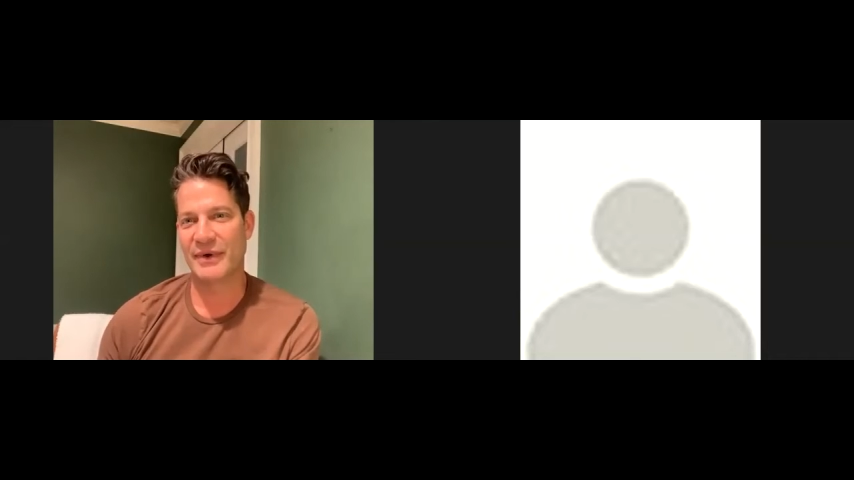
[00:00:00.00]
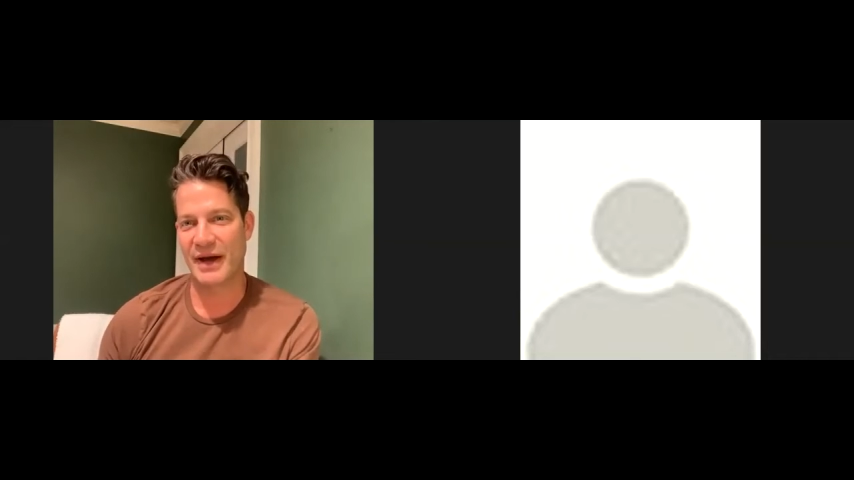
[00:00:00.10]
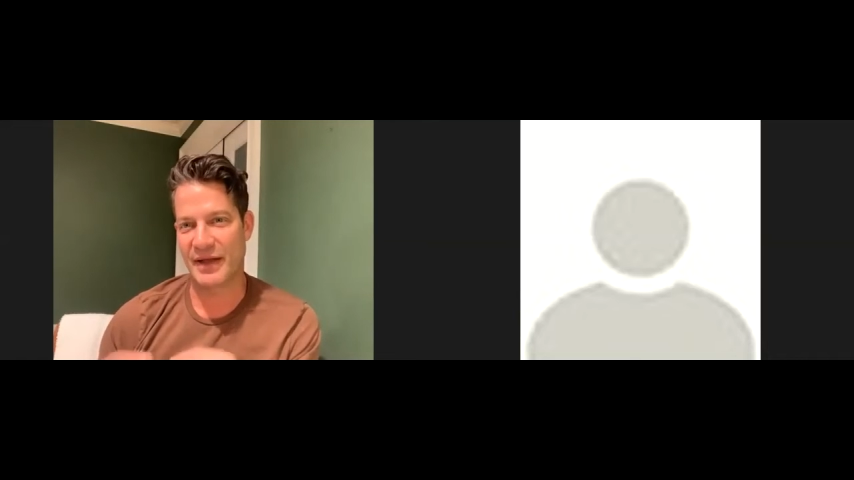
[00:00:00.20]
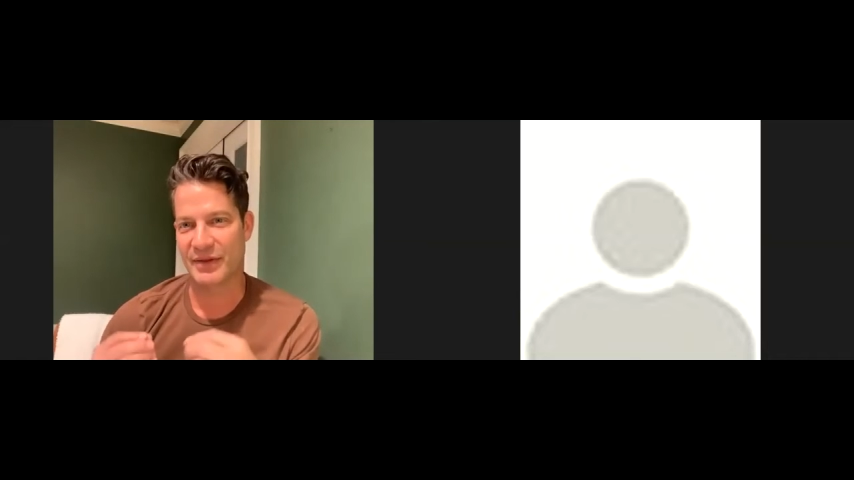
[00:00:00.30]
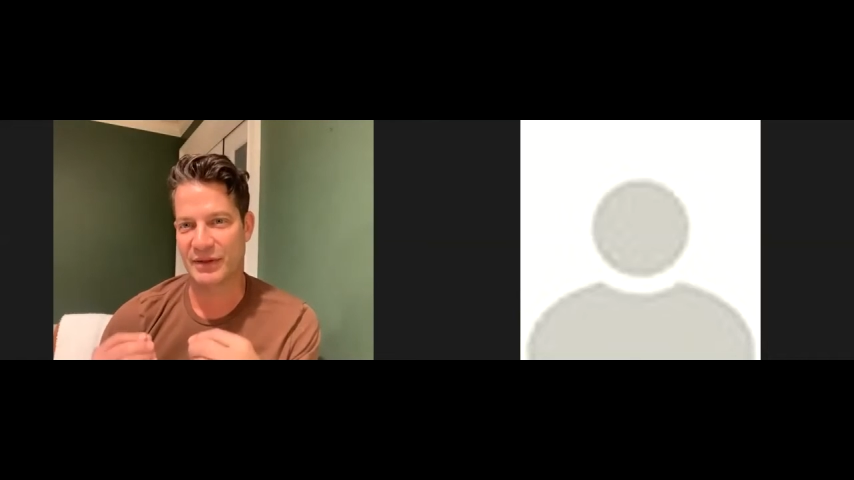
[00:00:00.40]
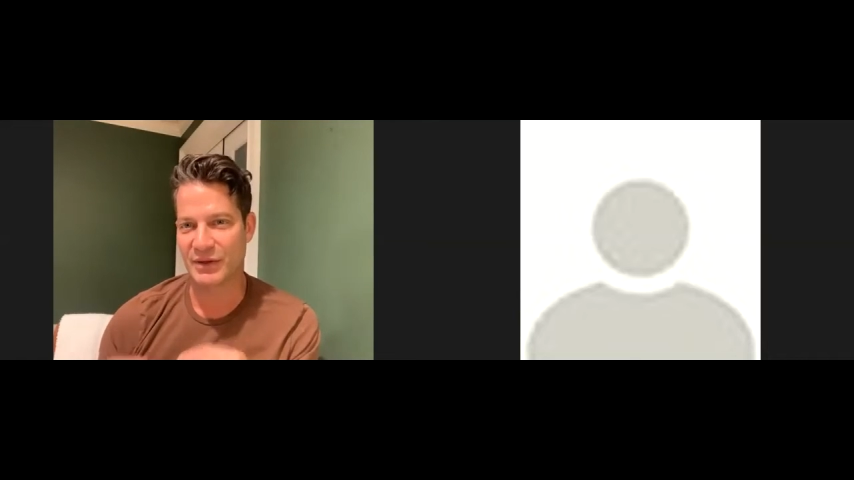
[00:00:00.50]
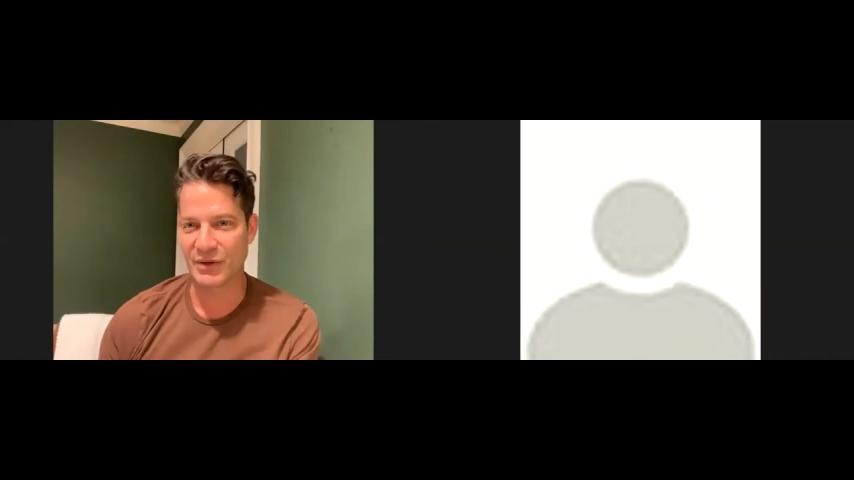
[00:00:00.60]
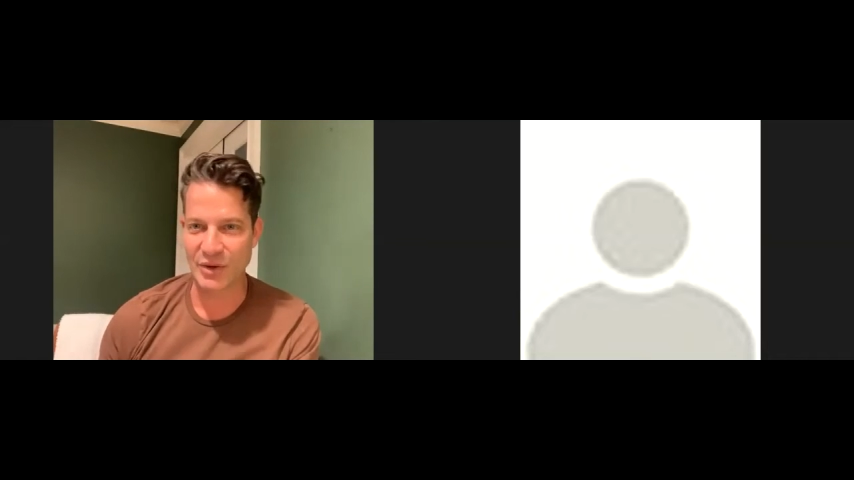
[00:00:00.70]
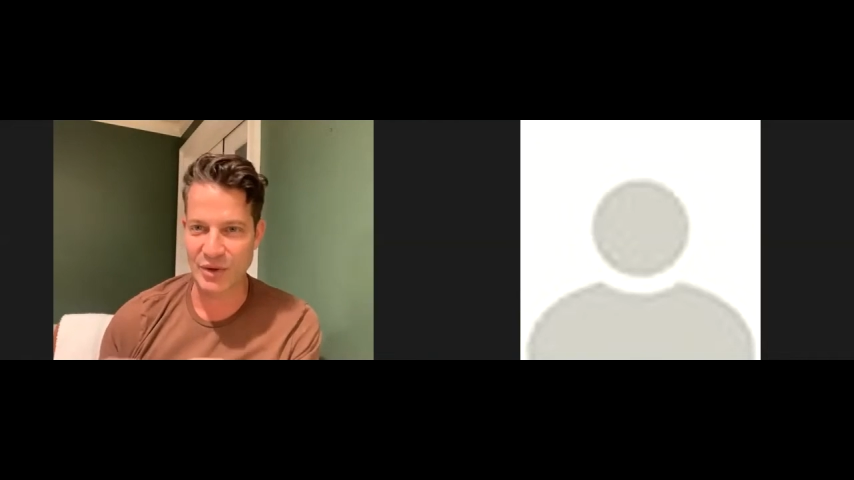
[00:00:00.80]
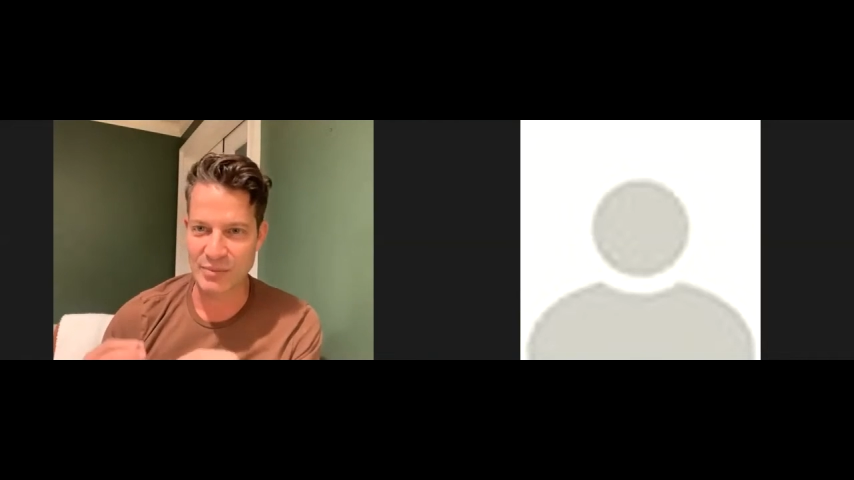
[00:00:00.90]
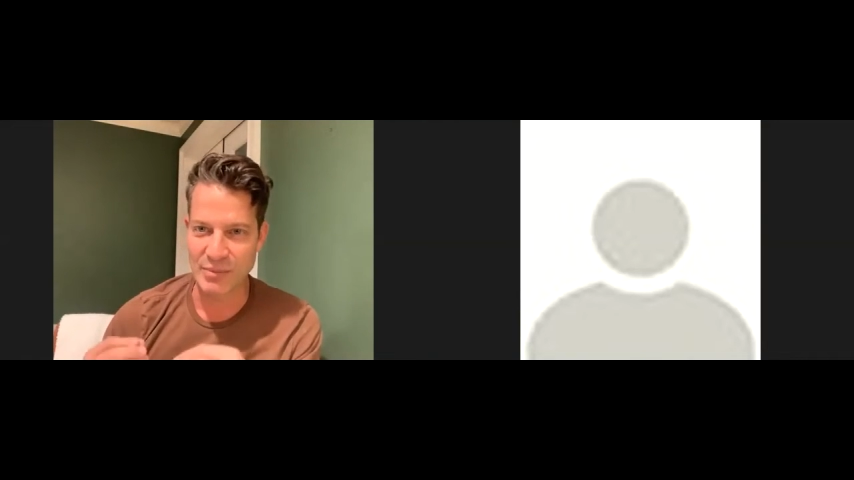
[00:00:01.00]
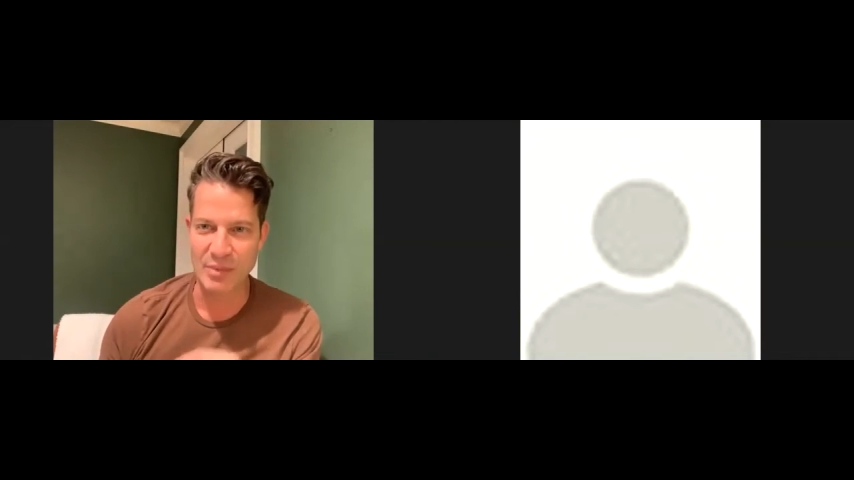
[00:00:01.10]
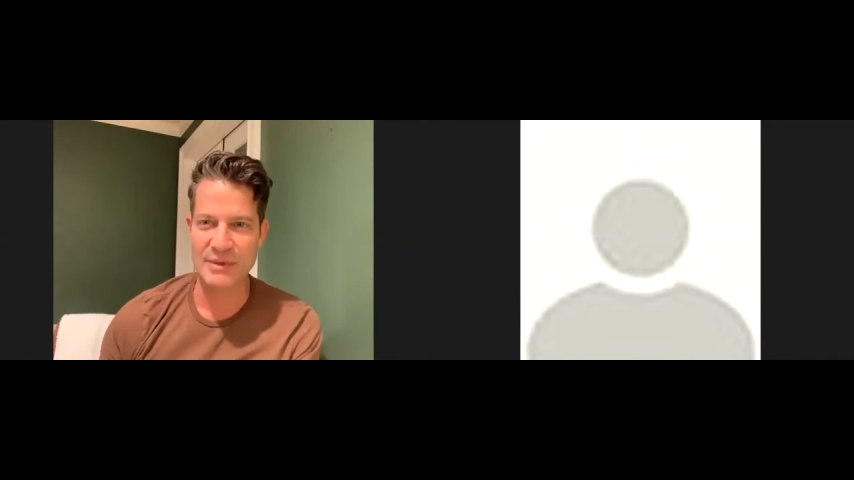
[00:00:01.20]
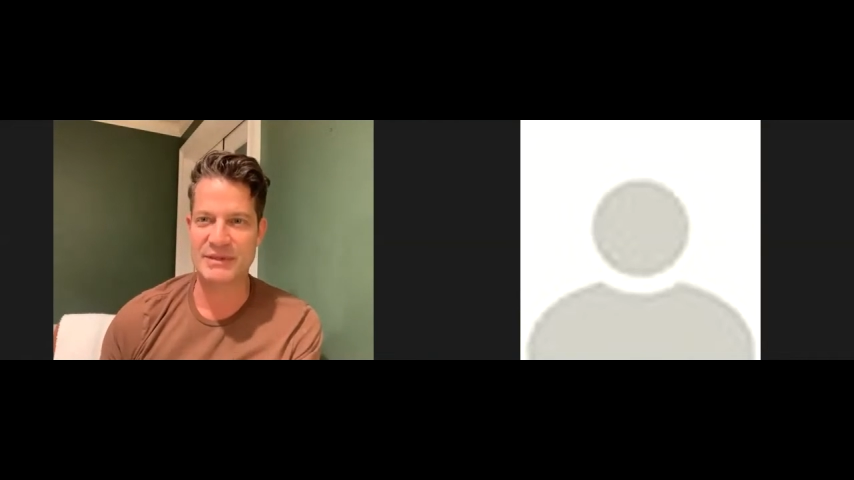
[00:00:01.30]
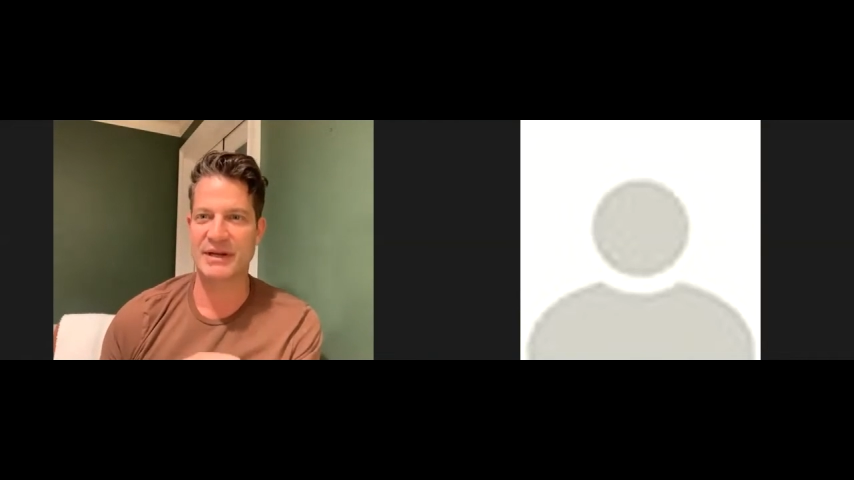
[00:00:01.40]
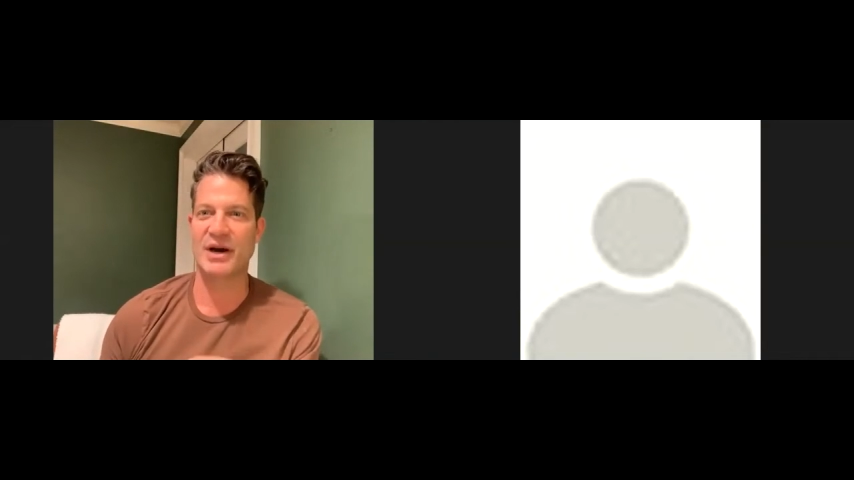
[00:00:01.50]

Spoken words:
and the little moments at